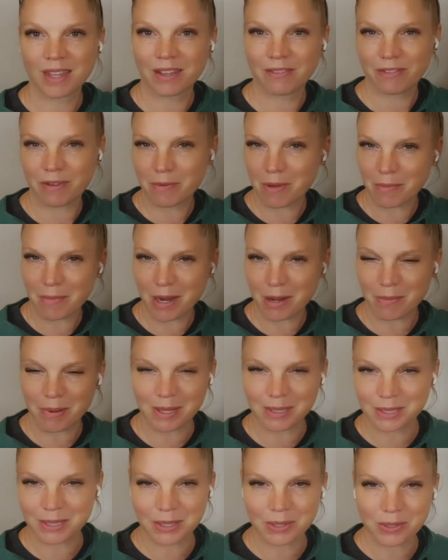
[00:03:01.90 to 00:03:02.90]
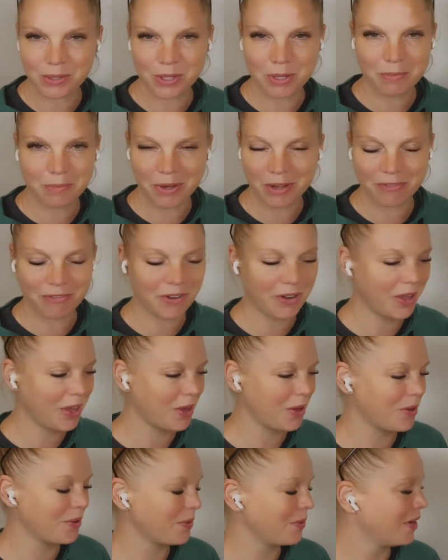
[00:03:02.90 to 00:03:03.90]
Female Menopause Solution book for
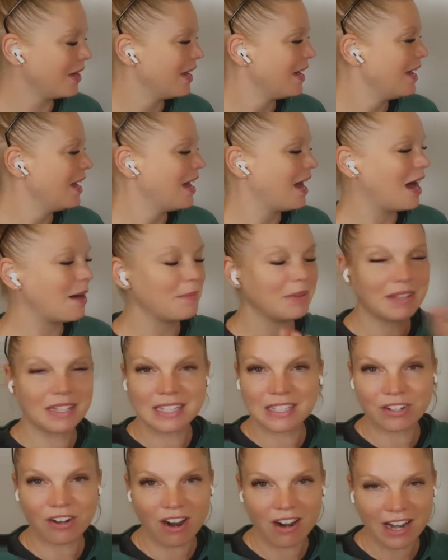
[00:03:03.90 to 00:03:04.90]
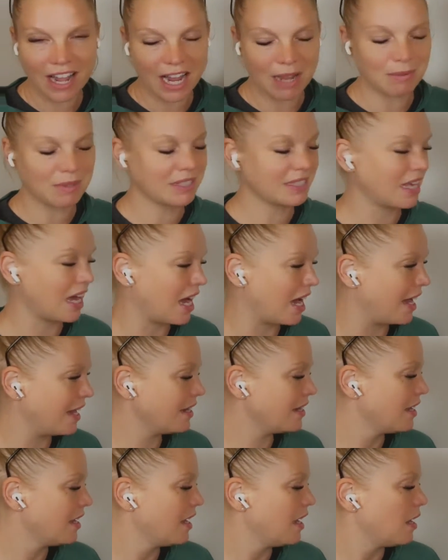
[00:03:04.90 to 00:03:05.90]
you. Um, but these are on
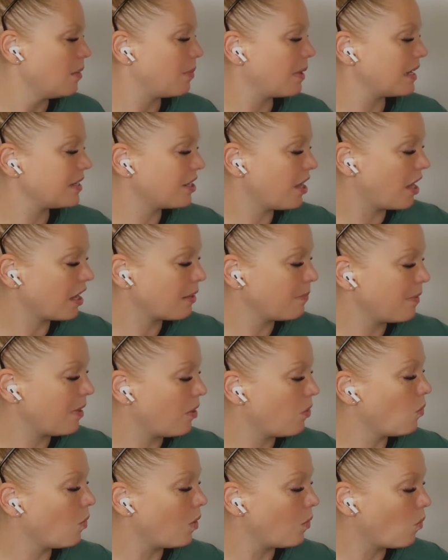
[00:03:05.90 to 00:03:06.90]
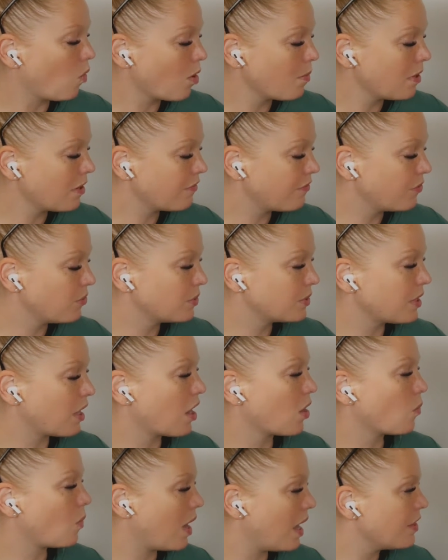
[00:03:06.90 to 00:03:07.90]
Amazon. But I talk about what warming foods
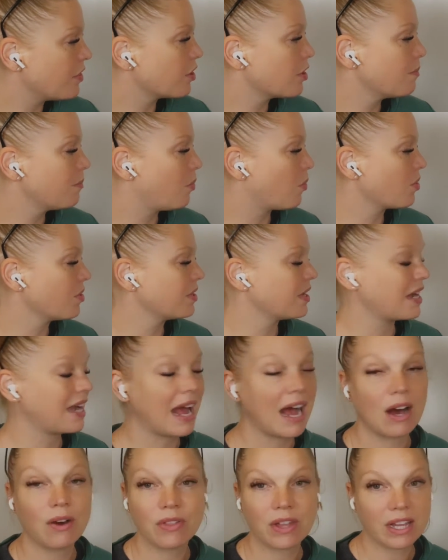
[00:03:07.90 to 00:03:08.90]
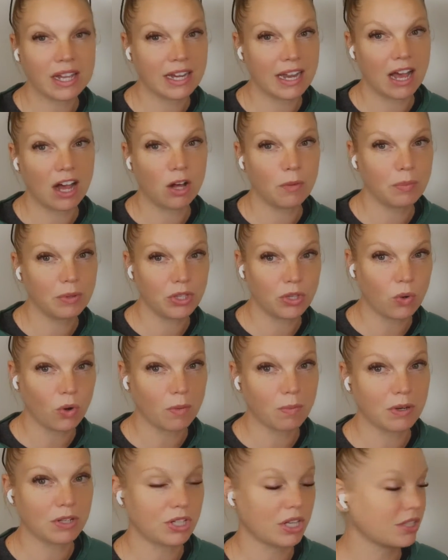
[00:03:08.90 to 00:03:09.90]
are, why they're important, and how they can help your
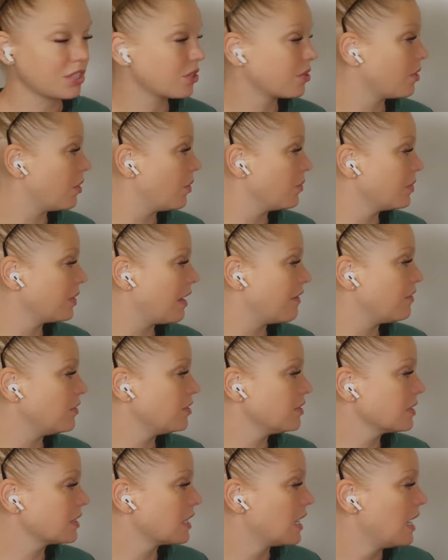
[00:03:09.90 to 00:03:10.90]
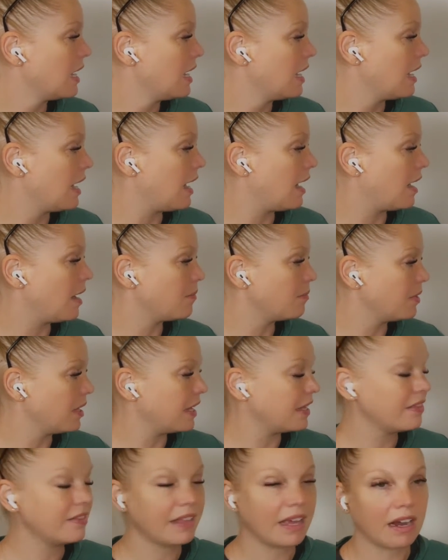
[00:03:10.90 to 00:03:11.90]
progesterone levels. Um,
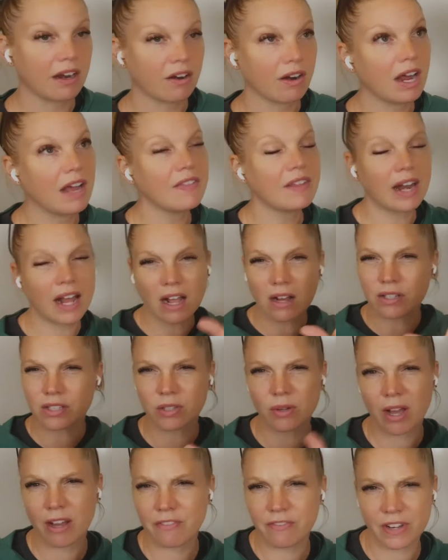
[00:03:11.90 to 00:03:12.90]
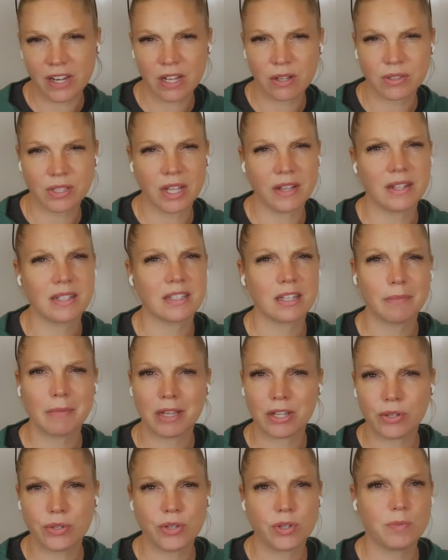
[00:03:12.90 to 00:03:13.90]
in there. And then I also have videos on this on my
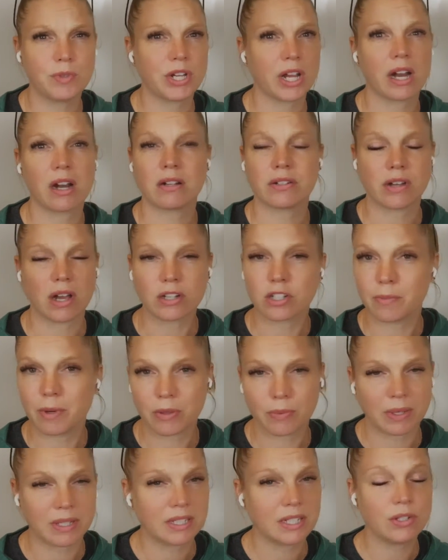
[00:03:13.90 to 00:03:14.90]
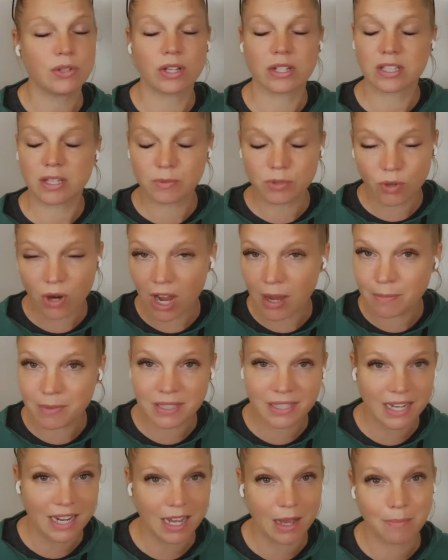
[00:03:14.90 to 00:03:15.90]
YouTube channel, Dr. Beth Westie, so you can subscribe to
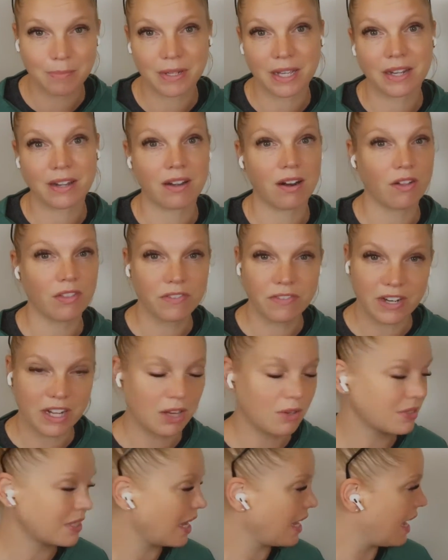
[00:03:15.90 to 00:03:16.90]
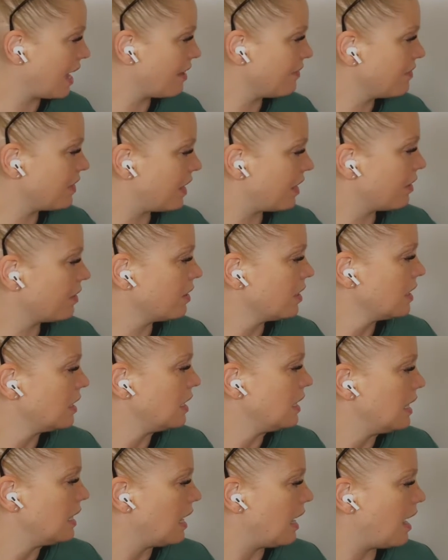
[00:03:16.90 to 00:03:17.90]
stay updated on all the videos I have there.
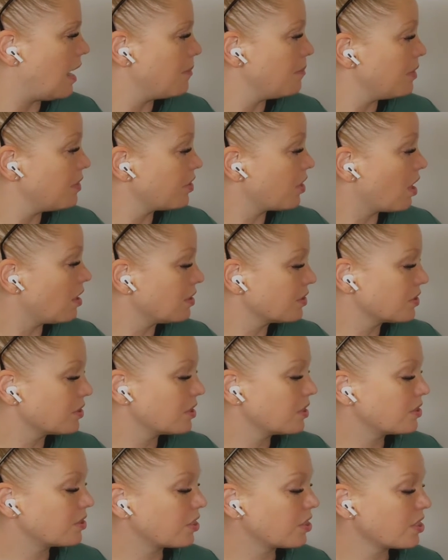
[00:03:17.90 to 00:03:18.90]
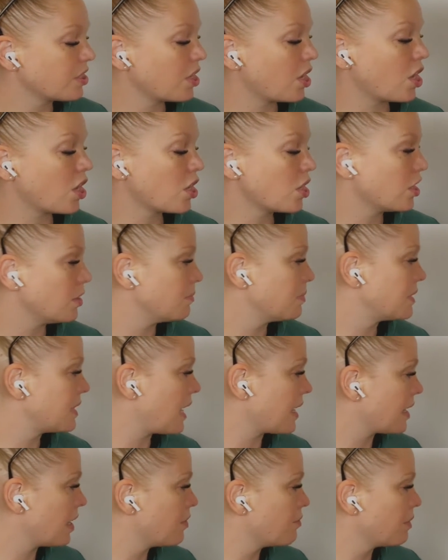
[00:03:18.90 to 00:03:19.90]
Um, there are also certain herbs
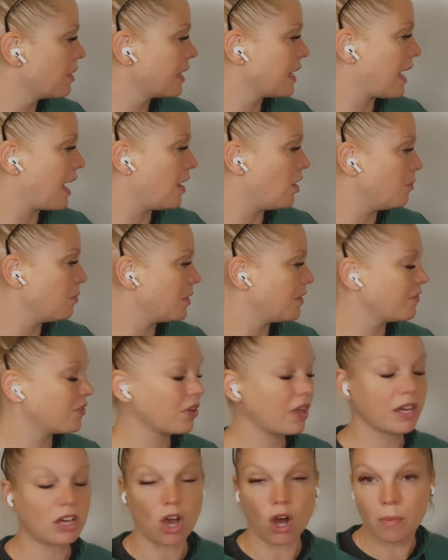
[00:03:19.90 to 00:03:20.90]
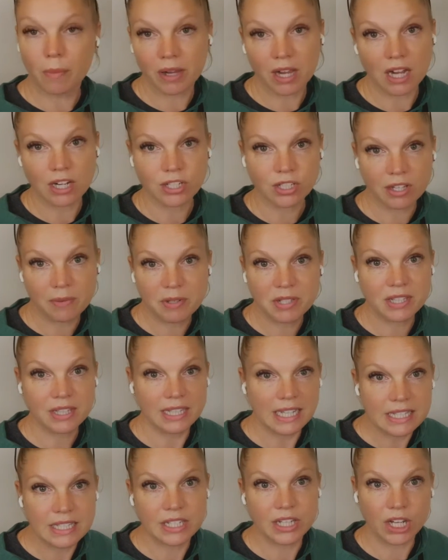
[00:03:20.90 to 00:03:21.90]
that can really help. And if you're like, oh my gosh, list,
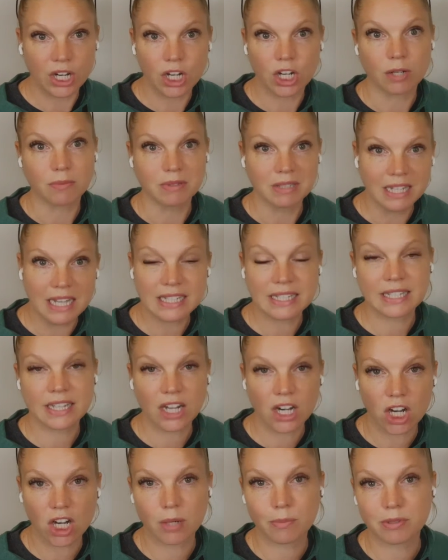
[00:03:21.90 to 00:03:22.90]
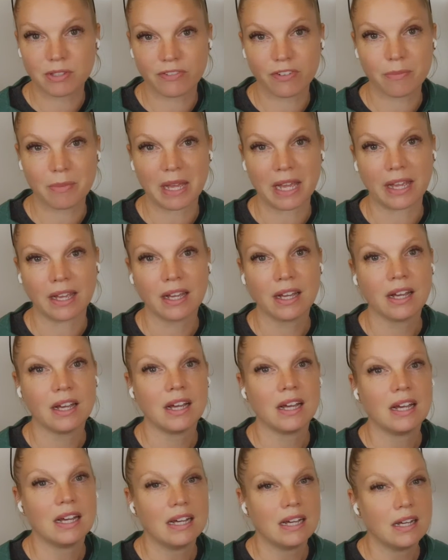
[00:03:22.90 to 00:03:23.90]
list the herbs, list the herbs for me.
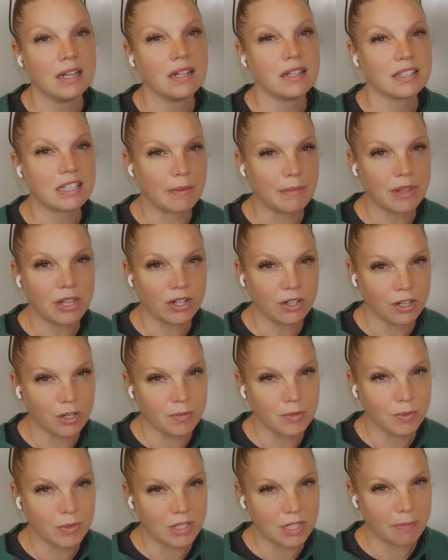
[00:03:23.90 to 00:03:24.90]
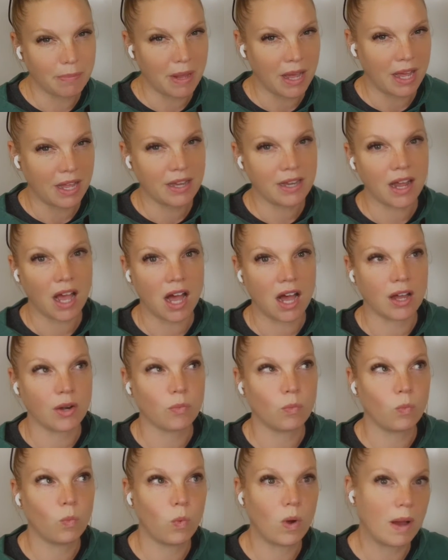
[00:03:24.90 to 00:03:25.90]
Some of the herbs would depend
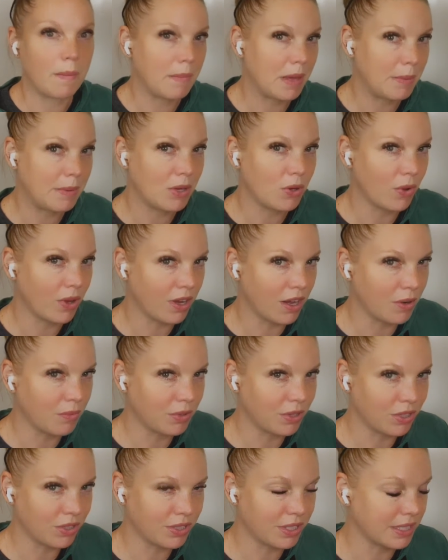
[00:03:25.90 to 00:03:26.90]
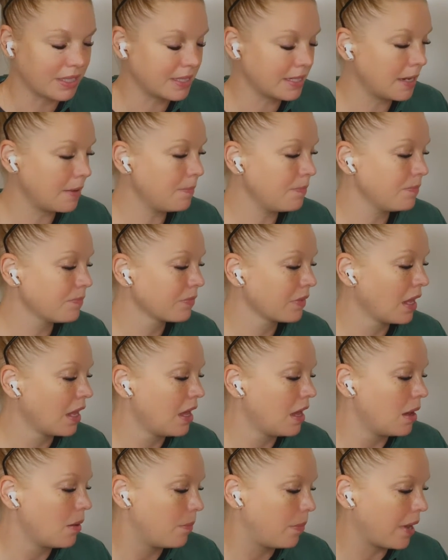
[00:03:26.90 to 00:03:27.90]
on what may be going on with your system.
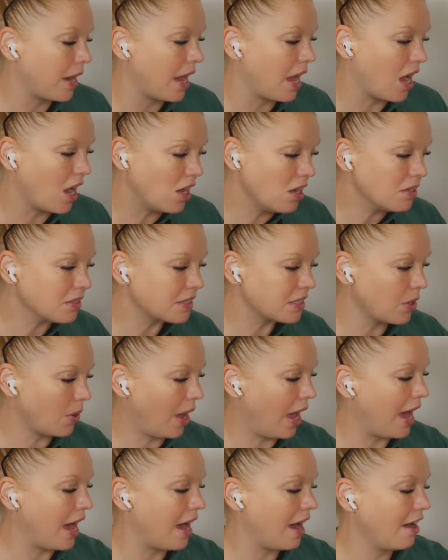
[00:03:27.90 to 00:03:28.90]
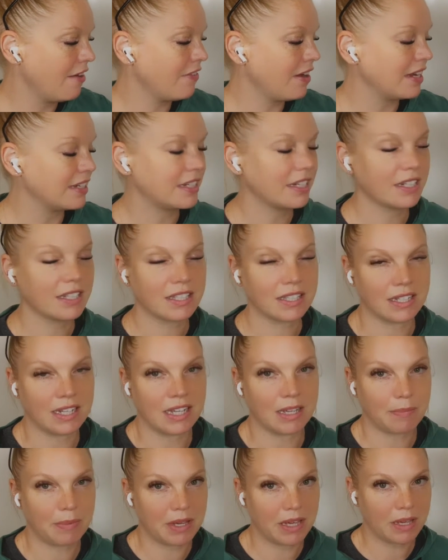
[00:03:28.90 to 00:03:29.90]
But I also have, I did a
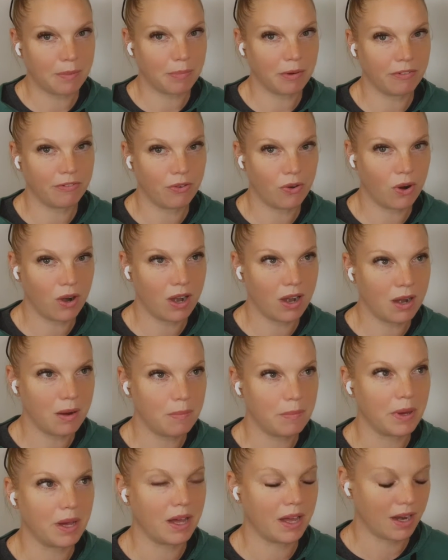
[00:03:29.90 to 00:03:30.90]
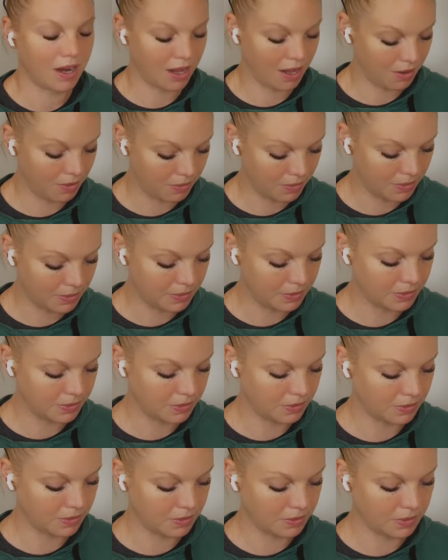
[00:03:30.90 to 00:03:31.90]
sneak peek before, but um, you
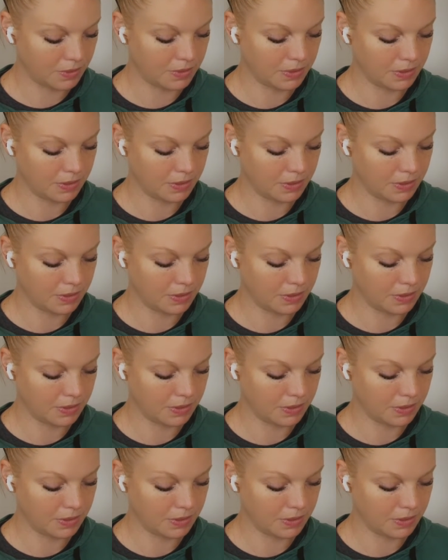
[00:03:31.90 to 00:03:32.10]
know,